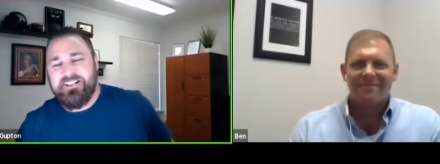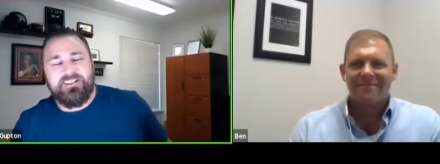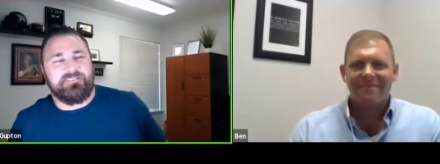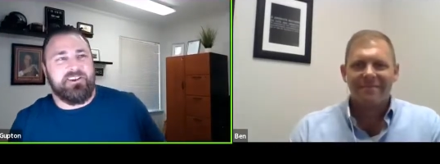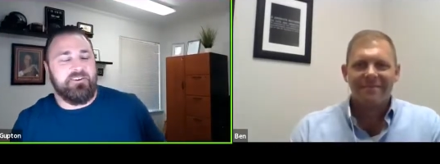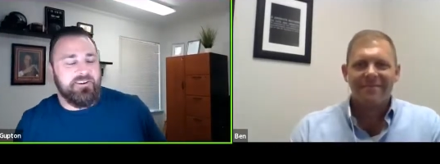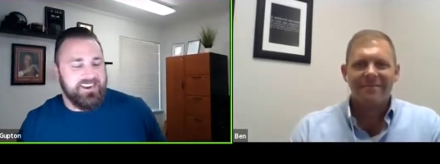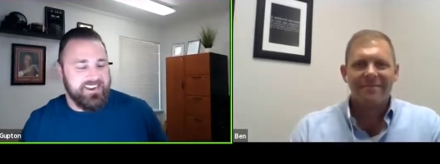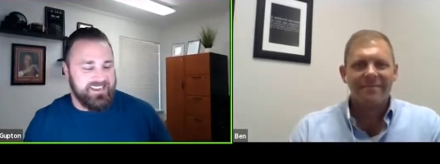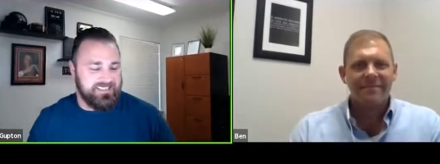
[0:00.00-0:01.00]
Speaker 1: So,
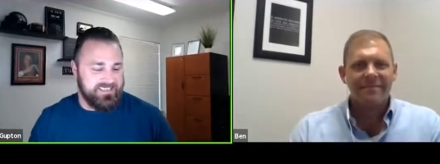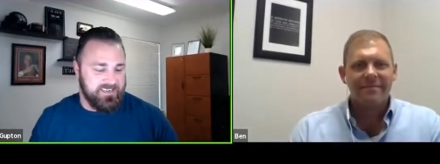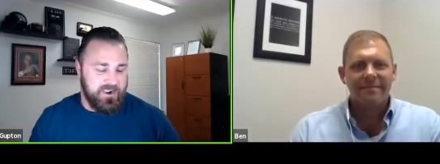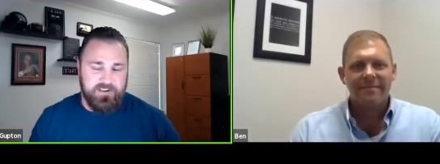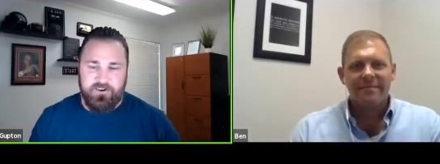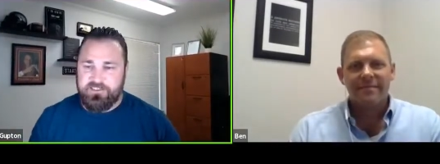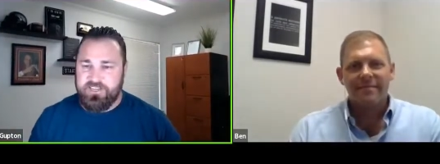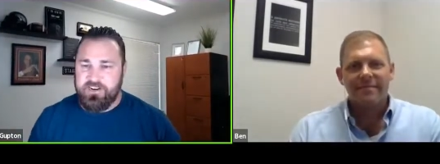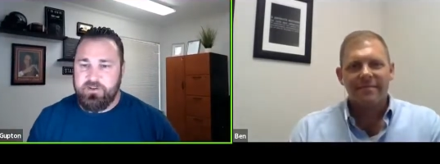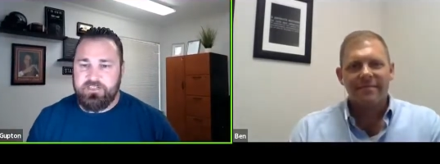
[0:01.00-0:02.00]
uh, you know, I know I just
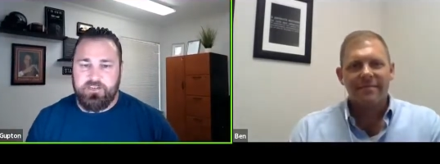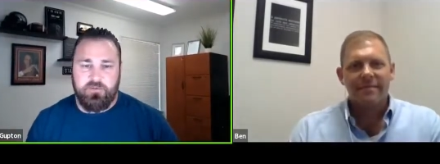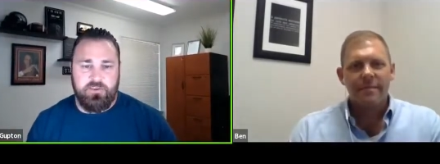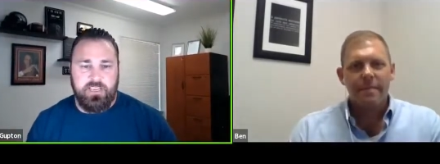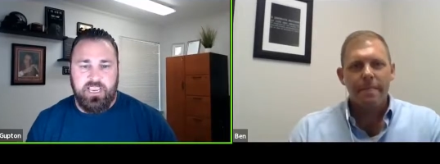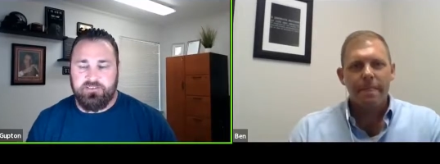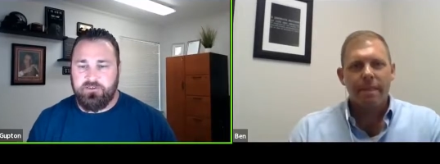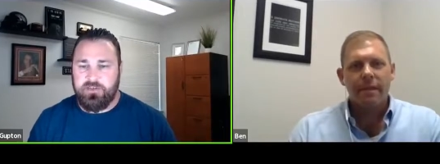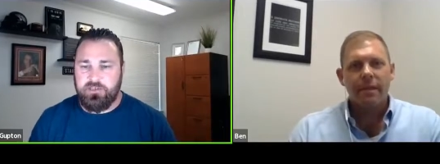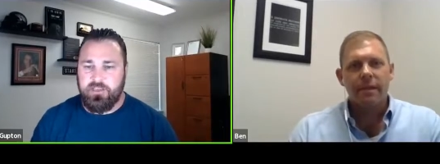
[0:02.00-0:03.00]
kind of mentioned it, but you guys
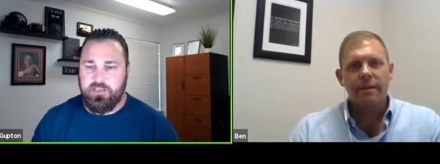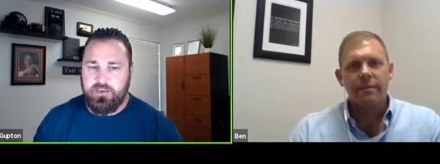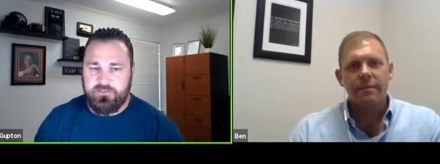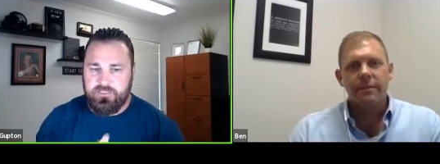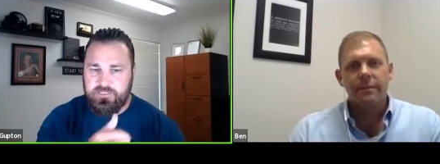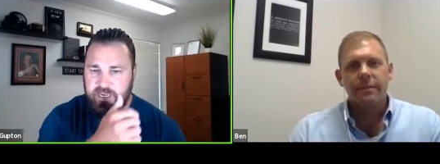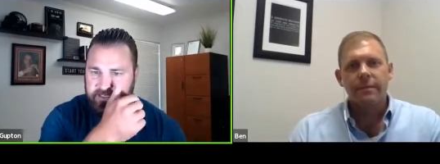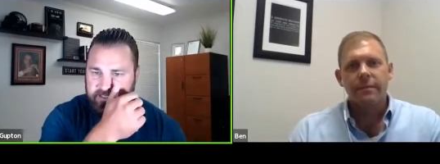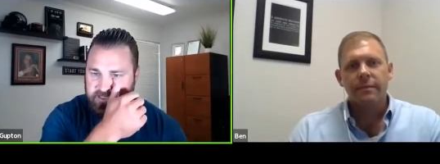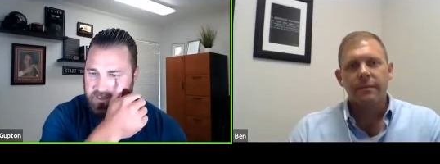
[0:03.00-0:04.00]
are in, in Houston,
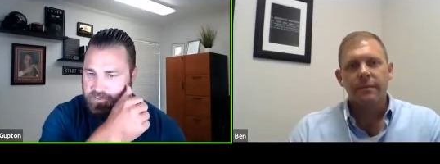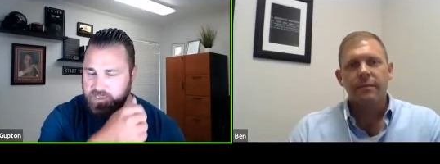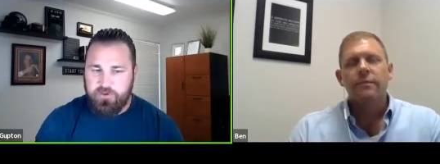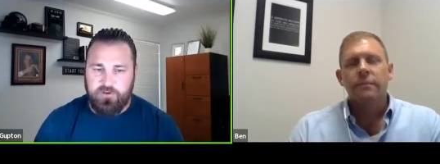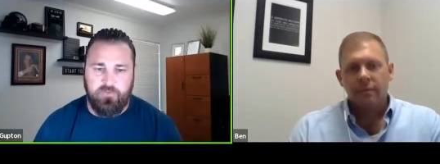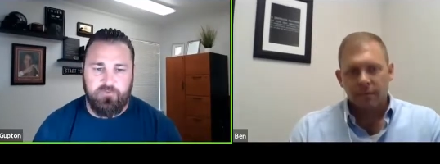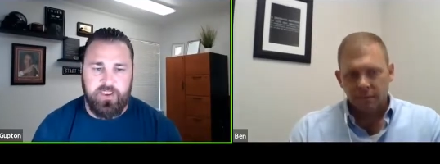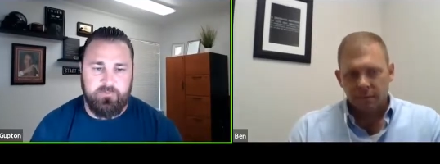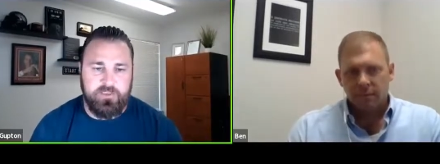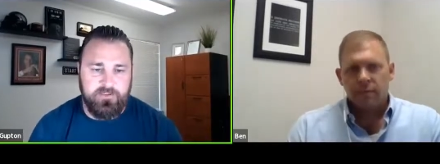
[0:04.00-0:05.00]
Texas. Got a beautiful
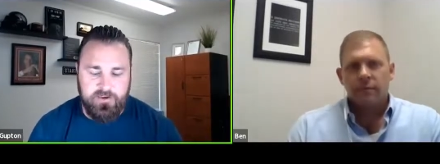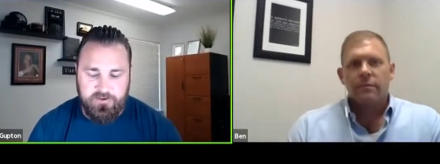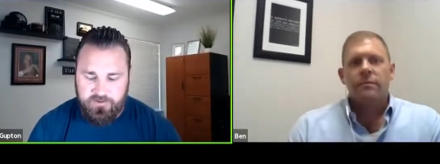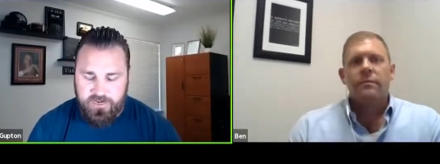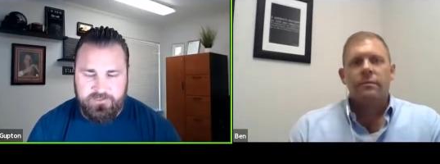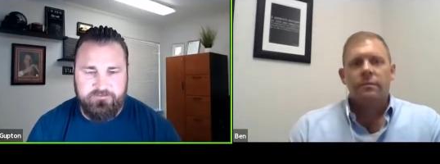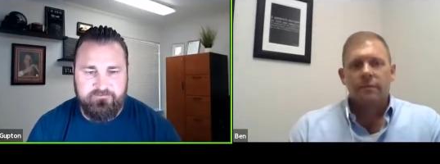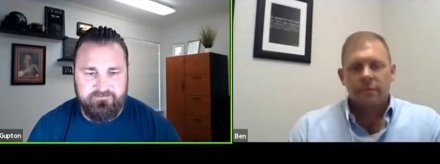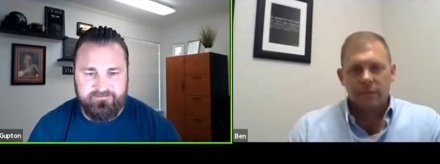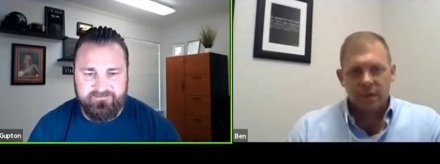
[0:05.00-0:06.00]
family out there, correct?
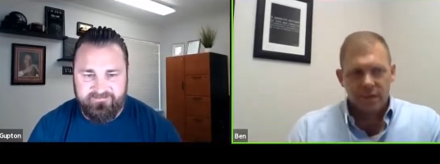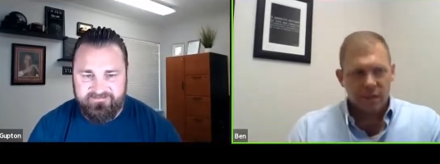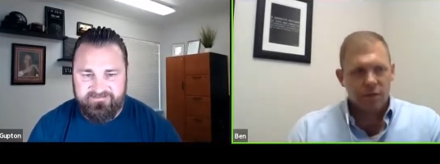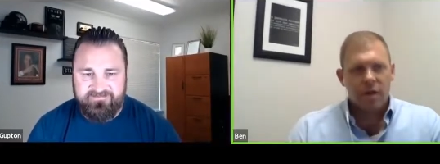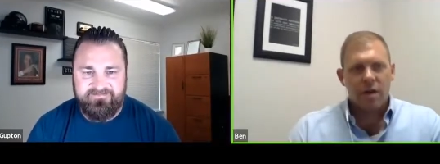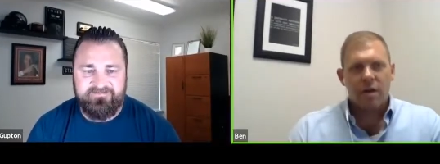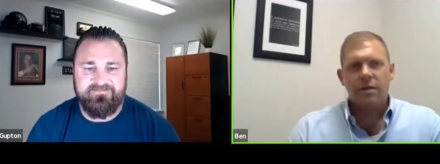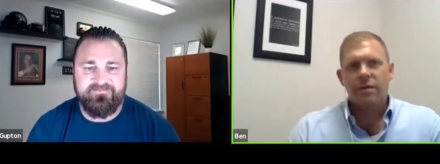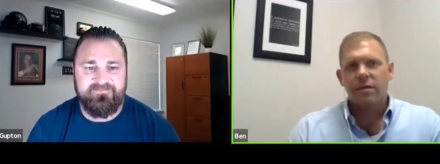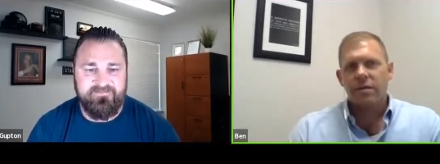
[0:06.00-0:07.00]
Speaker 2: Yes, we
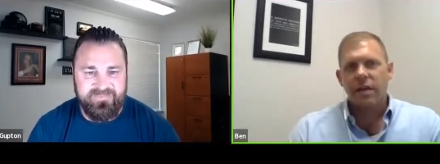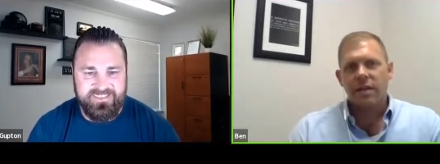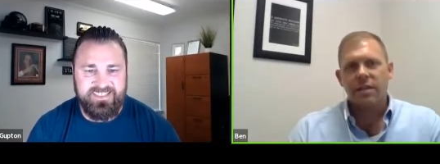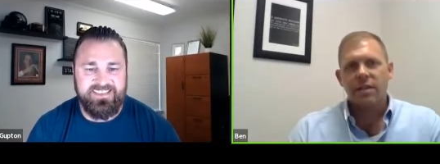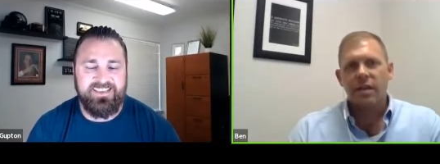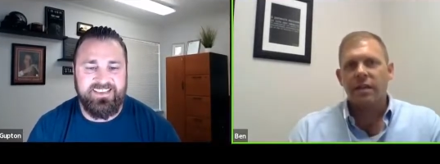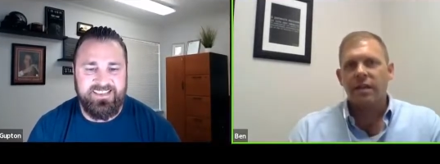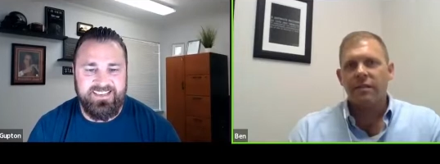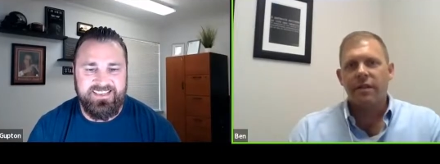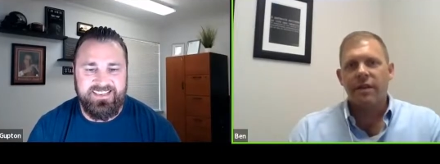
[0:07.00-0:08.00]
are. It's uh, sunny
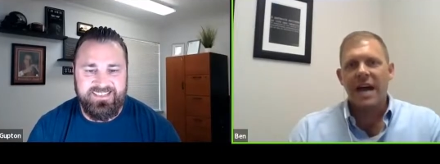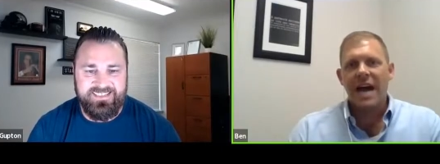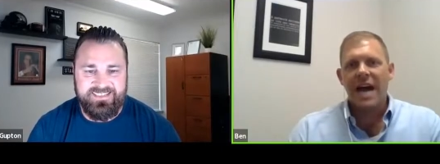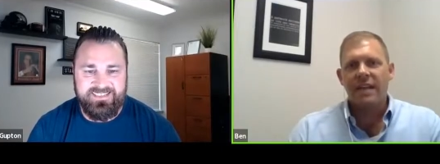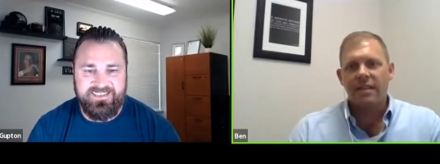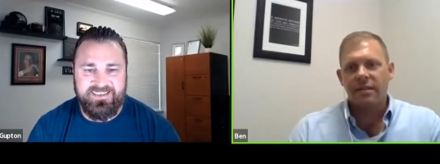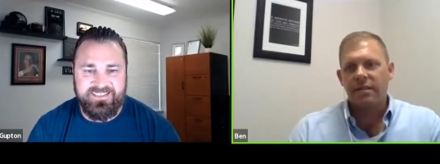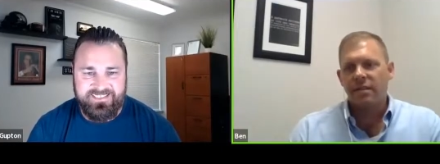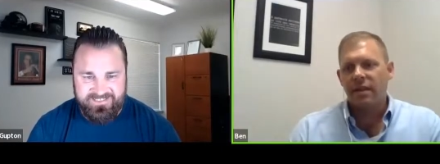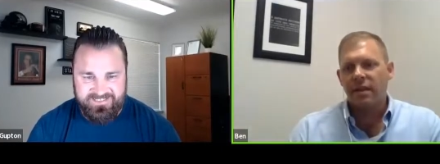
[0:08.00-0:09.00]
and very hot
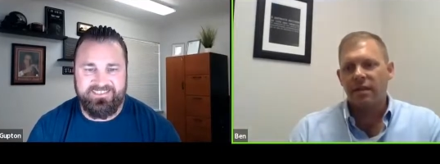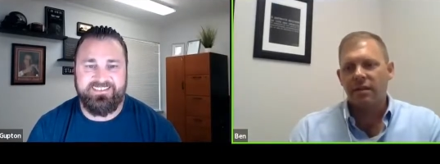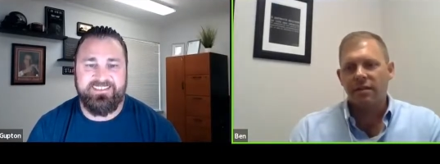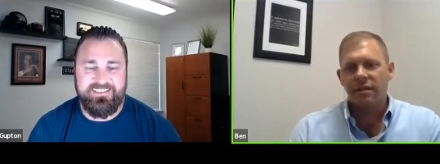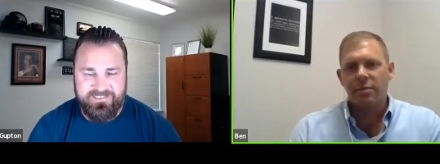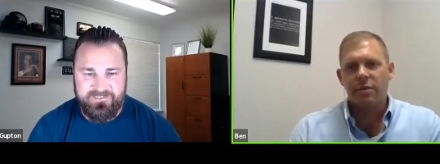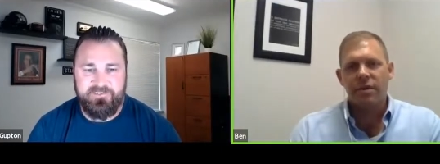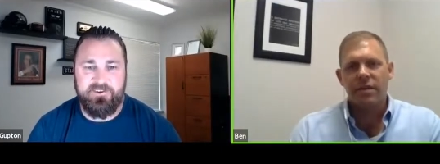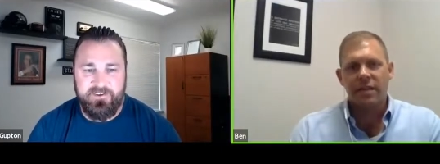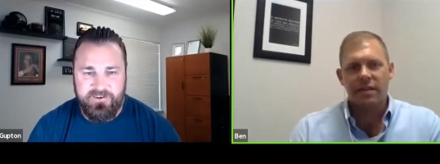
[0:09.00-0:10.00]
in uh, summer
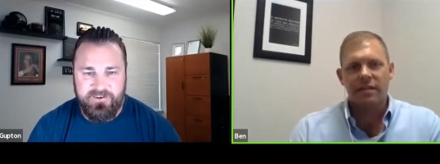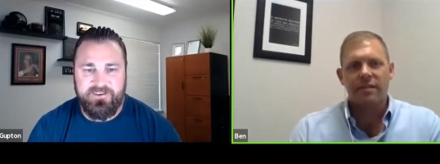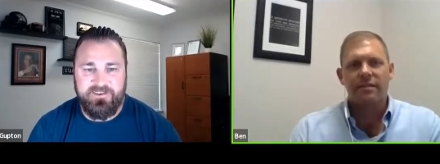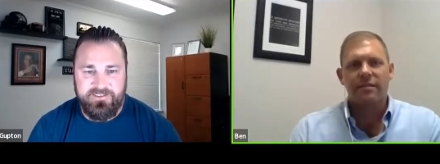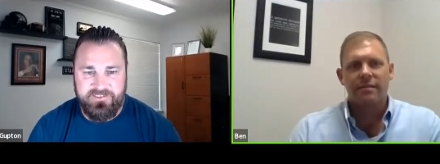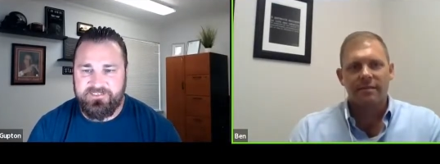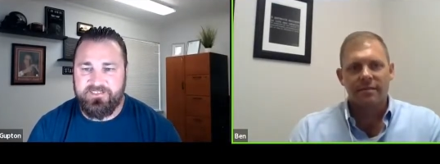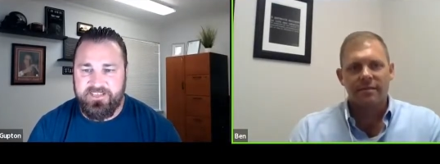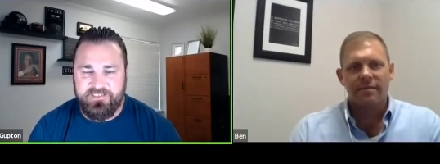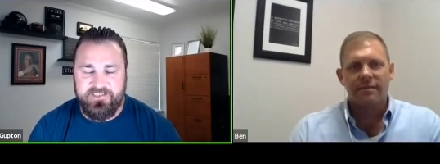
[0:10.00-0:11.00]
in Texas.
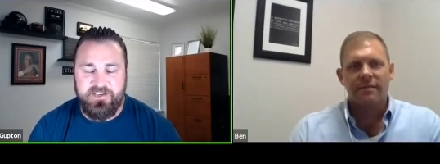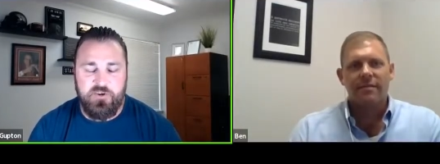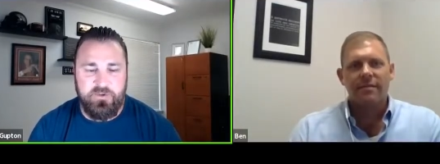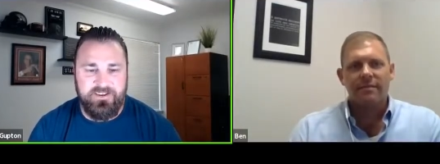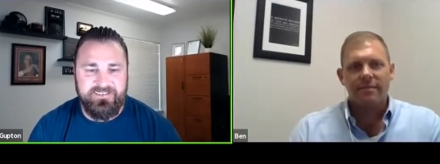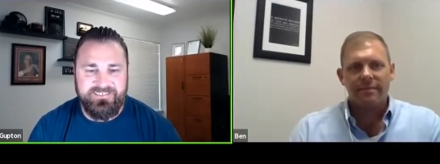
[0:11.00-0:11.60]
Speaker 1: Nice and humid, huh?